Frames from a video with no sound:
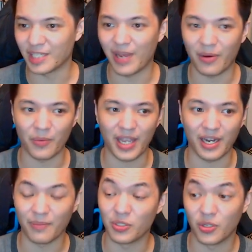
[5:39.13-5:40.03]
back when we had
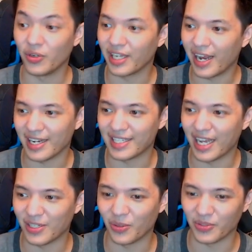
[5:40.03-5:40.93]
absurdly high
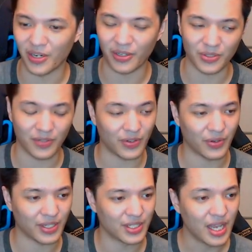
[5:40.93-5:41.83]
stat totals on elusive units.